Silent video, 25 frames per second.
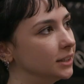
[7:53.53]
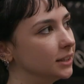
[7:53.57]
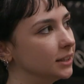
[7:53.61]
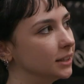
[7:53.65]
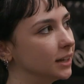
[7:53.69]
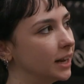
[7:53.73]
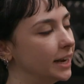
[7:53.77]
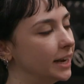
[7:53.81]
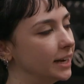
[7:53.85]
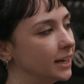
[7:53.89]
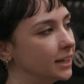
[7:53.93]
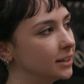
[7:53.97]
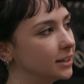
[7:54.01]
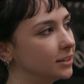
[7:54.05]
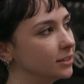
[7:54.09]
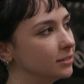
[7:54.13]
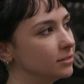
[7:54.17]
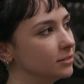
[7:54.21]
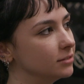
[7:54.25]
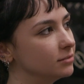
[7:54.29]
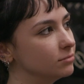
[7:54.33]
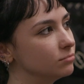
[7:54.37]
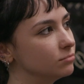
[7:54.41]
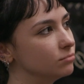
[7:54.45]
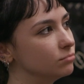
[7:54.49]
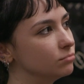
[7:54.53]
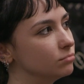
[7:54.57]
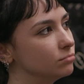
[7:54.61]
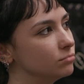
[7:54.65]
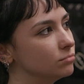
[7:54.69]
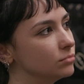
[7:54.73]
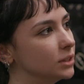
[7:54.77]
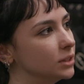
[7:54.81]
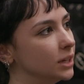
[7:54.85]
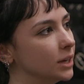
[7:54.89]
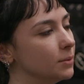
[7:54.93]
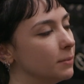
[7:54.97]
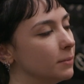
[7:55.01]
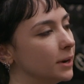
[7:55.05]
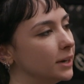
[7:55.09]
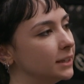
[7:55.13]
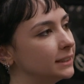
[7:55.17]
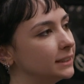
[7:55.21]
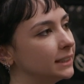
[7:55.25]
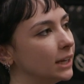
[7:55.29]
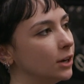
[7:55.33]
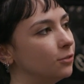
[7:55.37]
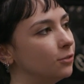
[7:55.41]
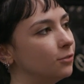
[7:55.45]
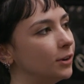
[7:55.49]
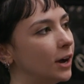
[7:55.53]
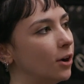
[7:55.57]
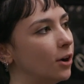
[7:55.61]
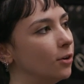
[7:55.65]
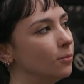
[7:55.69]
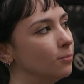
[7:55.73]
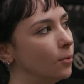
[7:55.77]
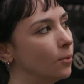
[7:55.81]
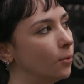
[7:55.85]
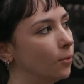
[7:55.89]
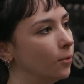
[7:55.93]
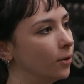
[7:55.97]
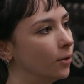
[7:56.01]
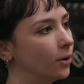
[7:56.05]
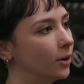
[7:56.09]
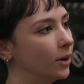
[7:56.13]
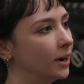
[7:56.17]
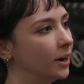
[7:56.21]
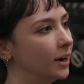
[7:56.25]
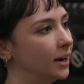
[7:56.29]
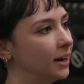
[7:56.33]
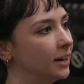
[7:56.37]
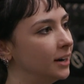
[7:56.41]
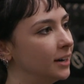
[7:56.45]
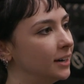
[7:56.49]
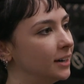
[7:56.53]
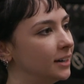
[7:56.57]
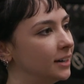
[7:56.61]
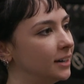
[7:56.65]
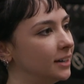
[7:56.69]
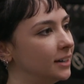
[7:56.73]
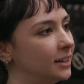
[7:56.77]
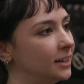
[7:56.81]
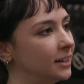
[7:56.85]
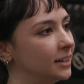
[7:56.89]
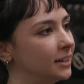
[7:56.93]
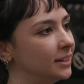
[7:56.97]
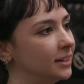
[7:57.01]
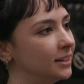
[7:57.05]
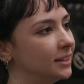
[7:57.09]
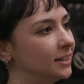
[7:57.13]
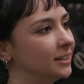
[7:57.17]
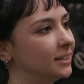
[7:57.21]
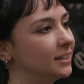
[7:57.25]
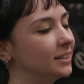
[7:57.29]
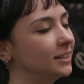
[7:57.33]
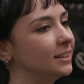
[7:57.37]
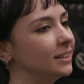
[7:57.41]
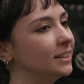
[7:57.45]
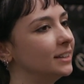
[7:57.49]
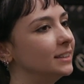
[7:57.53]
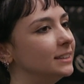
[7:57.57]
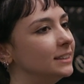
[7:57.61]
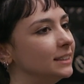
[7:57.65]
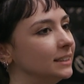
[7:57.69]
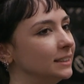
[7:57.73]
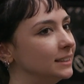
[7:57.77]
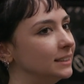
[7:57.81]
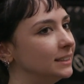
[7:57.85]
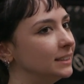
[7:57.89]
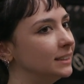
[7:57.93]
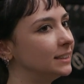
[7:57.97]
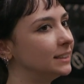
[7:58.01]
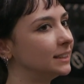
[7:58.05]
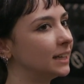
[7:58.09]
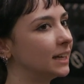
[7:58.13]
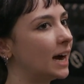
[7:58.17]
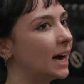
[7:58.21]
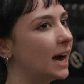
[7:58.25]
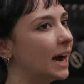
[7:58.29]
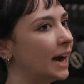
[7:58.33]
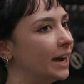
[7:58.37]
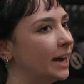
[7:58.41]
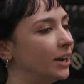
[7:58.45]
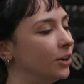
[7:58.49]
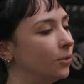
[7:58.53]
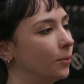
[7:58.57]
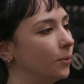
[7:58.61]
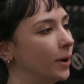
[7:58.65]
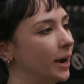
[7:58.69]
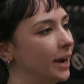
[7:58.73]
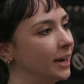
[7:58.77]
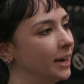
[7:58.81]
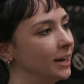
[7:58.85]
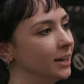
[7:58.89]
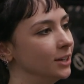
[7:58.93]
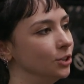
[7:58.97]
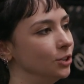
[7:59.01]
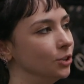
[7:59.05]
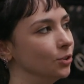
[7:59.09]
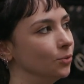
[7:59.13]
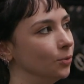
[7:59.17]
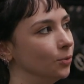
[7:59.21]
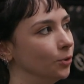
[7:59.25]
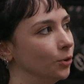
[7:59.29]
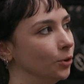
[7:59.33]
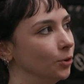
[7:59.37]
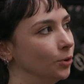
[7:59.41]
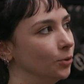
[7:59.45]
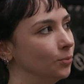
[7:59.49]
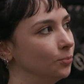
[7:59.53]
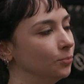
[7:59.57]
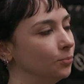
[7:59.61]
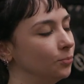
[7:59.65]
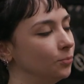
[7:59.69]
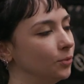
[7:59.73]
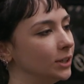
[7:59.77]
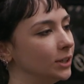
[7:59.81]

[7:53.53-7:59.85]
like get myself out more. It's easy to hide away in your room,